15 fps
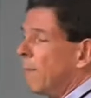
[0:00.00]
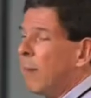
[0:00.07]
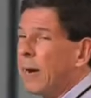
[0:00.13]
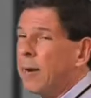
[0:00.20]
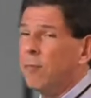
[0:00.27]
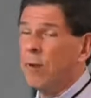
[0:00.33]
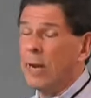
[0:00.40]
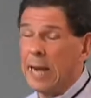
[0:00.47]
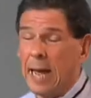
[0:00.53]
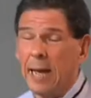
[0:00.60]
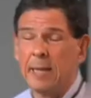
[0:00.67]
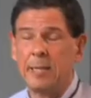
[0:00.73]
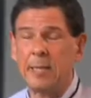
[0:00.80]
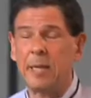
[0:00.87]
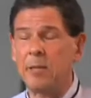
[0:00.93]
by
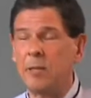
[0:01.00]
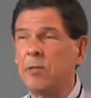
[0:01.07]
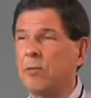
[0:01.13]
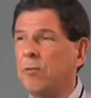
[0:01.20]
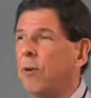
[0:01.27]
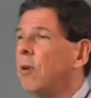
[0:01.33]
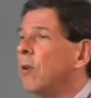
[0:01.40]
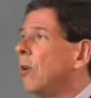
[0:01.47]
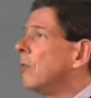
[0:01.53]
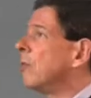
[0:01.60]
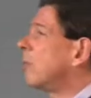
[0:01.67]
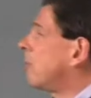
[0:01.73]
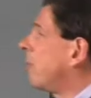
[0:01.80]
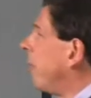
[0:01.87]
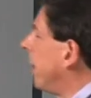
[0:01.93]
relaxing the strong
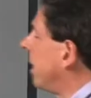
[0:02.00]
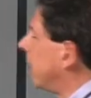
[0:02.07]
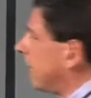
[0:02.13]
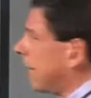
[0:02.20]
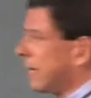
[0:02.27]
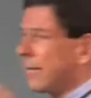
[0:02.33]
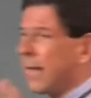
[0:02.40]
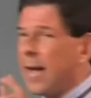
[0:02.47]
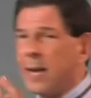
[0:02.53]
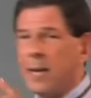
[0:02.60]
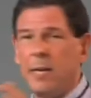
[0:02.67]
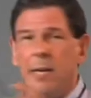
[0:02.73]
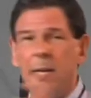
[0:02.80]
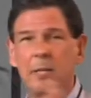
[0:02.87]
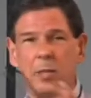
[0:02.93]
constraint in a
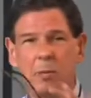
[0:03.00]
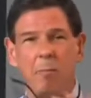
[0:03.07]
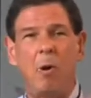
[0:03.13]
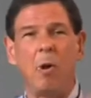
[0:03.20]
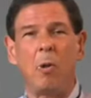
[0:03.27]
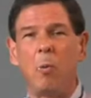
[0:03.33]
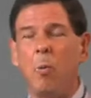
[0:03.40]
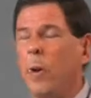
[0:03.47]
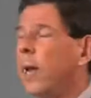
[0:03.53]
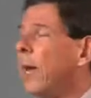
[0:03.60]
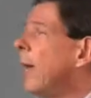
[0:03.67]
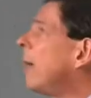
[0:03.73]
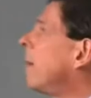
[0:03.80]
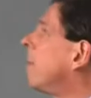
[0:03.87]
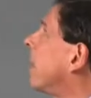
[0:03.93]
tiny, small
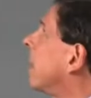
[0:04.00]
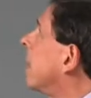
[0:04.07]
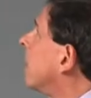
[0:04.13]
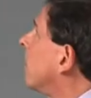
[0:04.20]
way, but